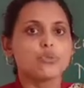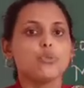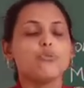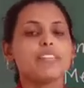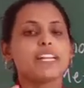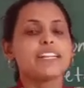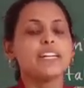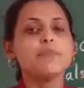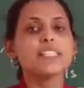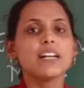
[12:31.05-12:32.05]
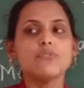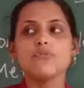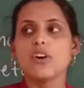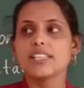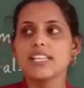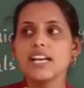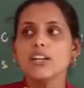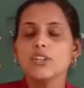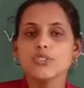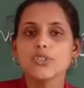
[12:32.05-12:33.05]
So when the terms come for the
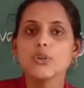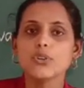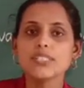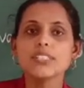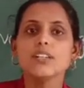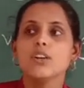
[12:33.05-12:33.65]
source,